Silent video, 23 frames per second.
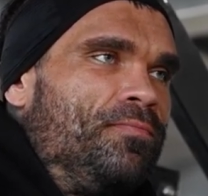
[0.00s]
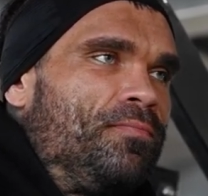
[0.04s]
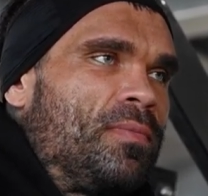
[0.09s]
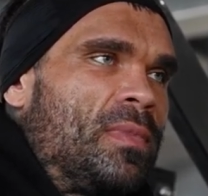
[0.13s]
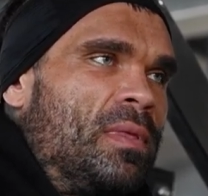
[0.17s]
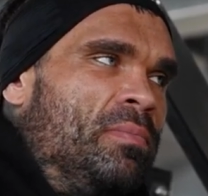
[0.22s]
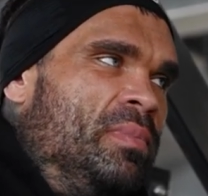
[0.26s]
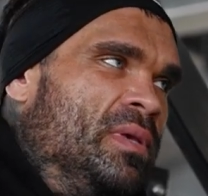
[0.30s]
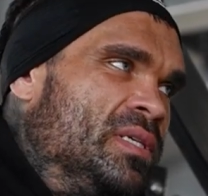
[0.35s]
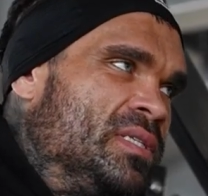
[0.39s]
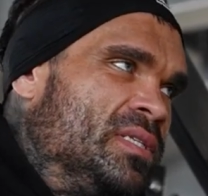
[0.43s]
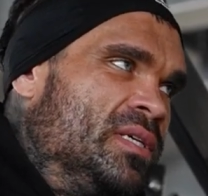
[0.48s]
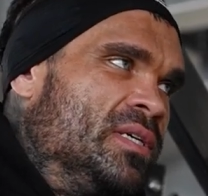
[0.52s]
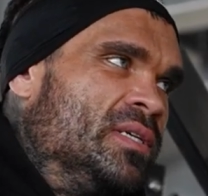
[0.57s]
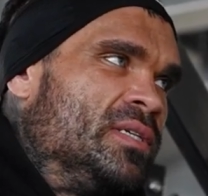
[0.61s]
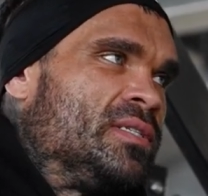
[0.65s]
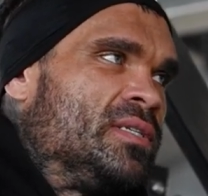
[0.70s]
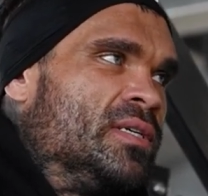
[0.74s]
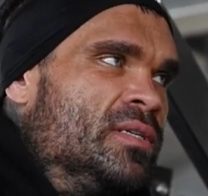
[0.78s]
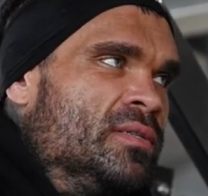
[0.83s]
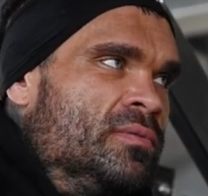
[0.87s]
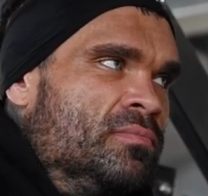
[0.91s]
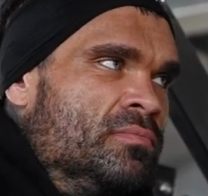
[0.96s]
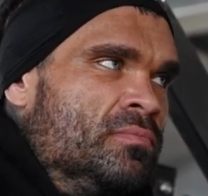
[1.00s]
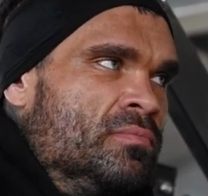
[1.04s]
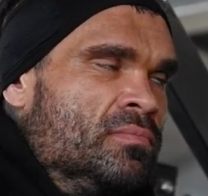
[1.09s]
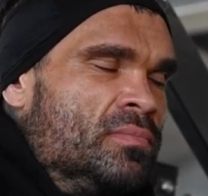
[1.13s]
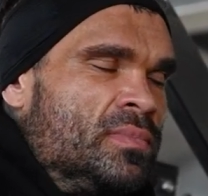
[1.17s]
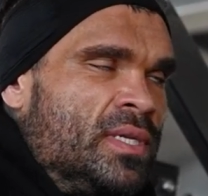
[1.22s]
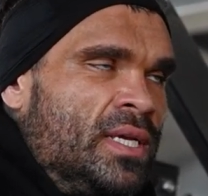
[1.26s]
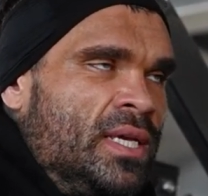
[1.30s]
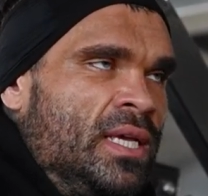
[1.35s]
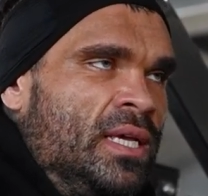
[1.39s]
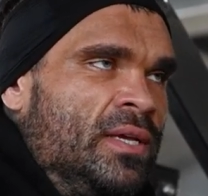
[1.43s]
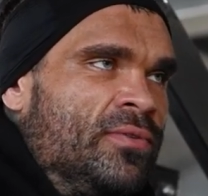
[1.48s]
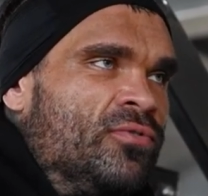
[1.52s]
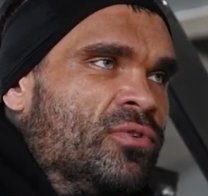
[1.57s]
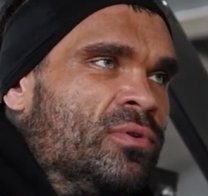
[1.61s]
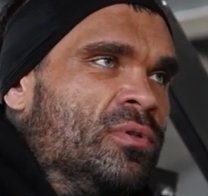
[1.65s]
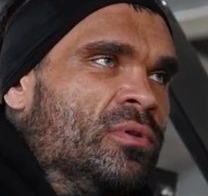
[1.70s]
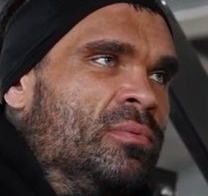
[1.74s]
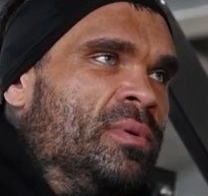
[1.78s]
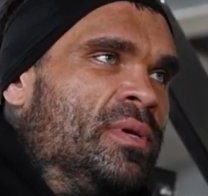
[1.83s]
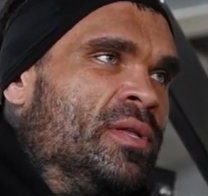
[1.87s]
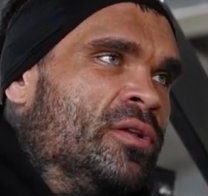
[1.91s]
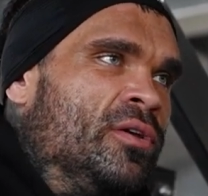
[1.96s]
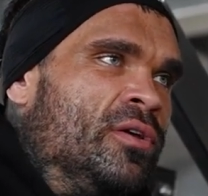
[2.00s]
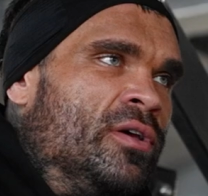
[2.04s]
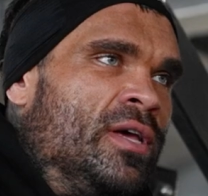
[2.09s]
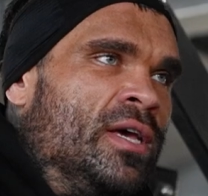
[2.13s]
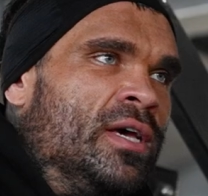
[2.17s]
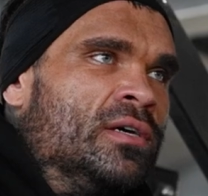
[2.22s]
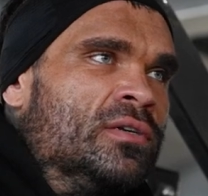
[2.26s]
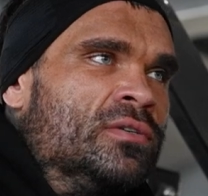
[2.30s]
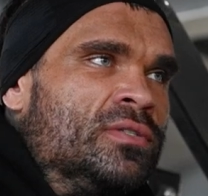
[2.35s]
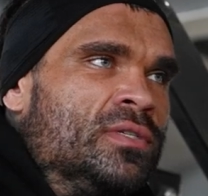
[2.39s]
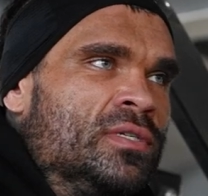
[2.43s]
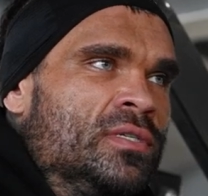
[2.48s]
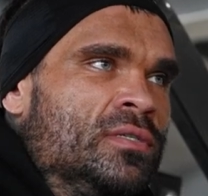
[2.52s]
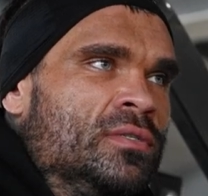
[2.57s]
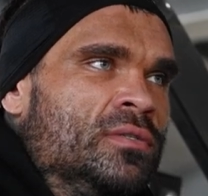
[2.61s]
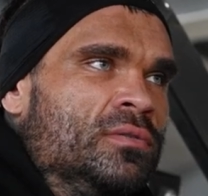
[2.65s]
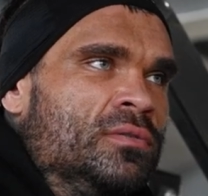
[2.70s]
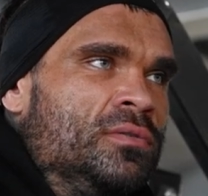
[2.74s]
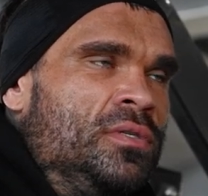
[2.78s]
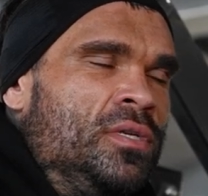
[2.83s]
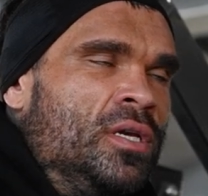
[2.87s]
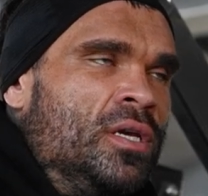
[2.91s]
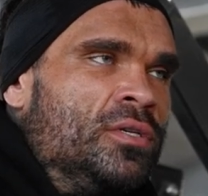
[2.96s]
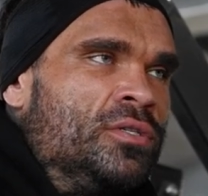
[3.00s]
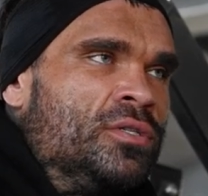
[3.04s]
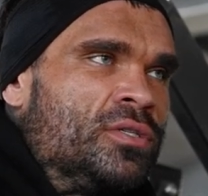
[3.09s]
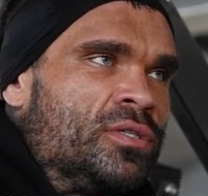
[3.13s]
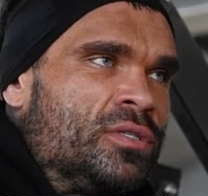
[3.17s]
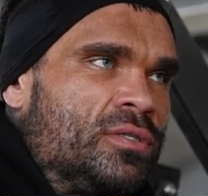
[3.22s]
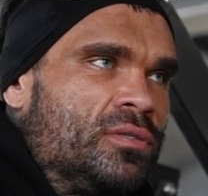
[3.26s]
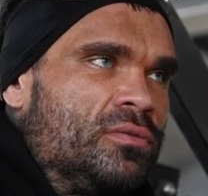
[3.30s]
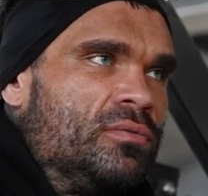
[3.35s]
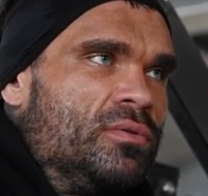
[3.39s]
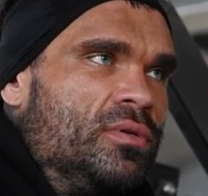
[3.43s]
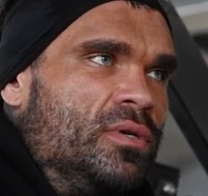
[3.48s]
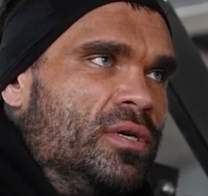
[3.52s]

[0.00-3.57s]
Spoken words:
business and tea for a little bit in her health, and, you know, just